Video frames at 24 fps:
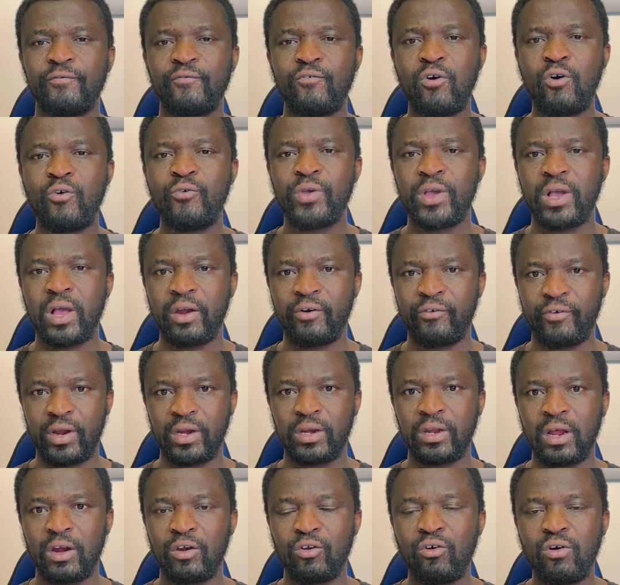Before we can
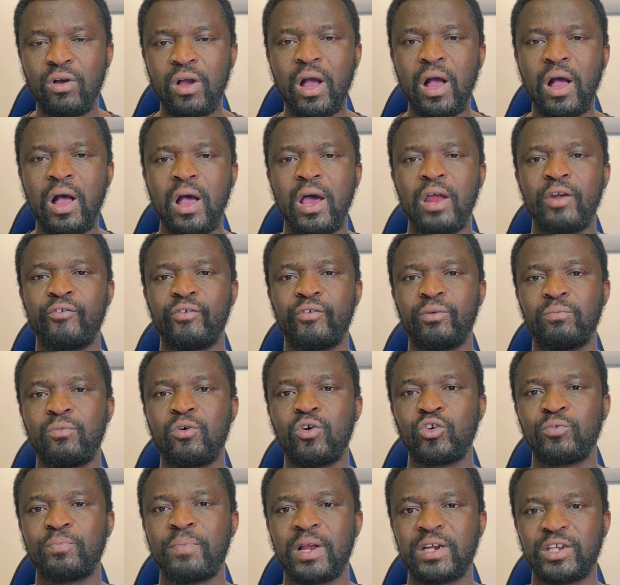render local and
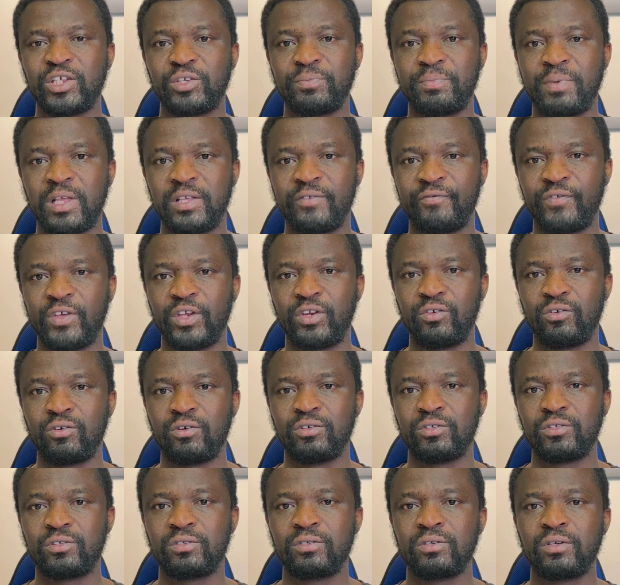remote participants'
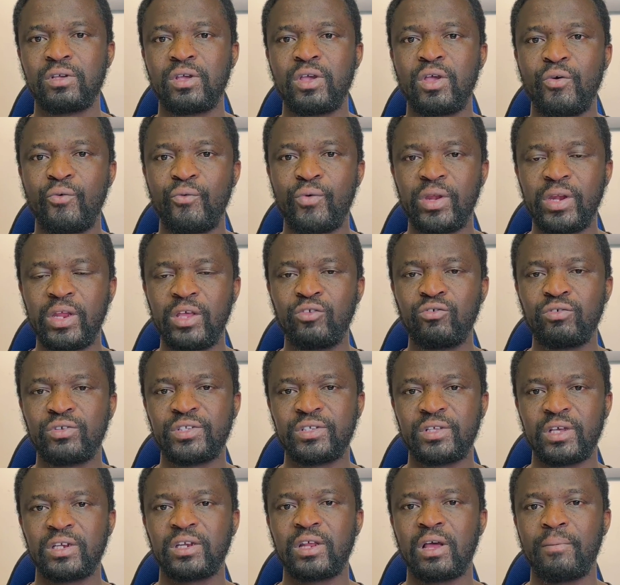videos, we need to
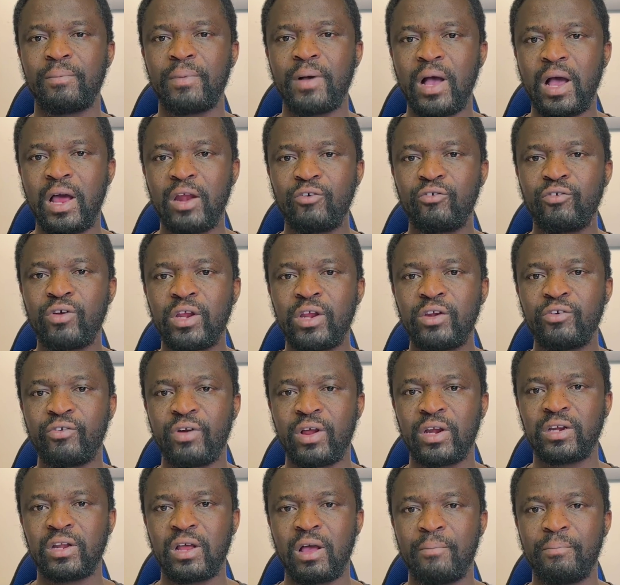set up Android
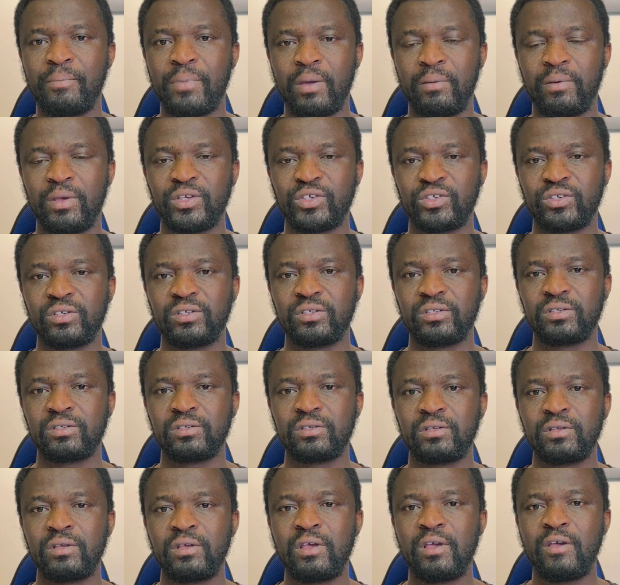runtime permissions
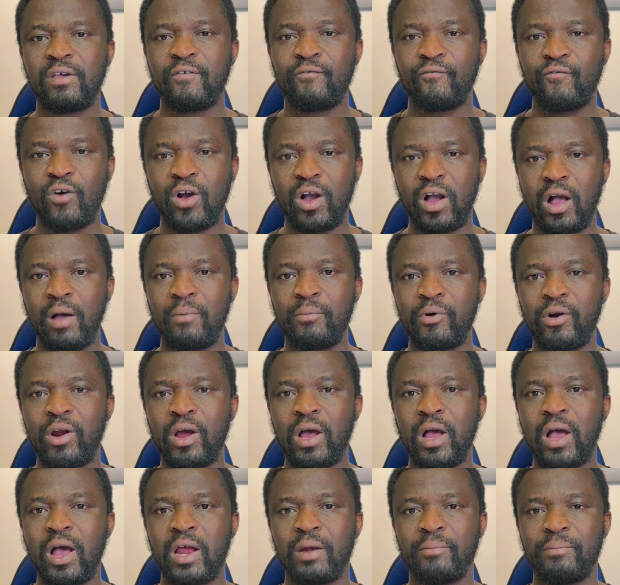for
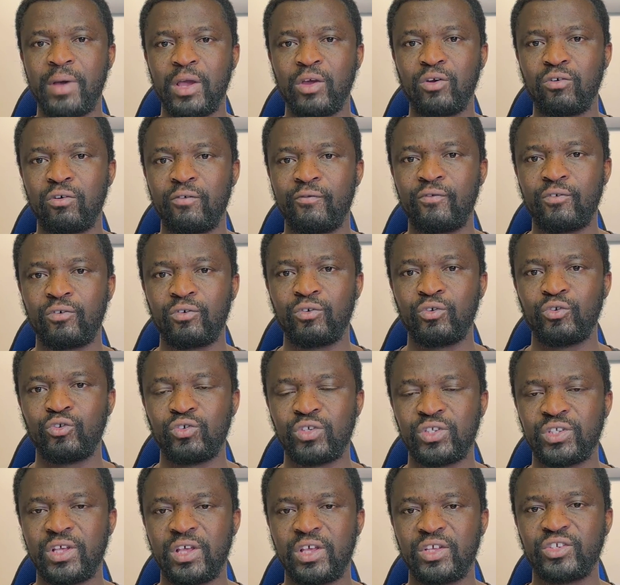camera and microphone
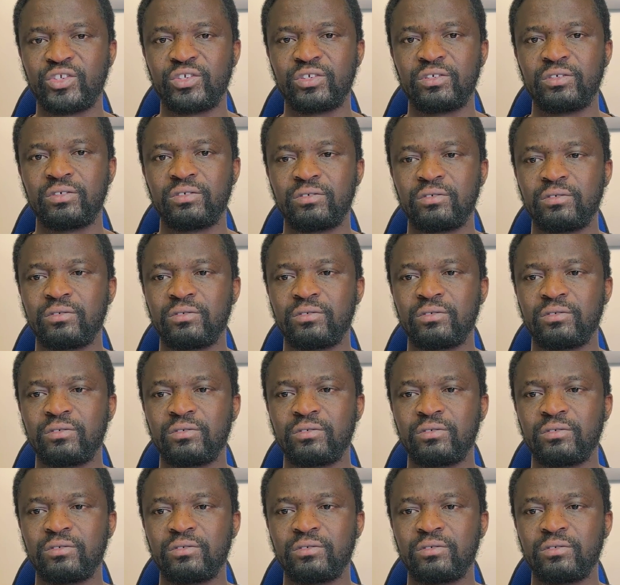usage.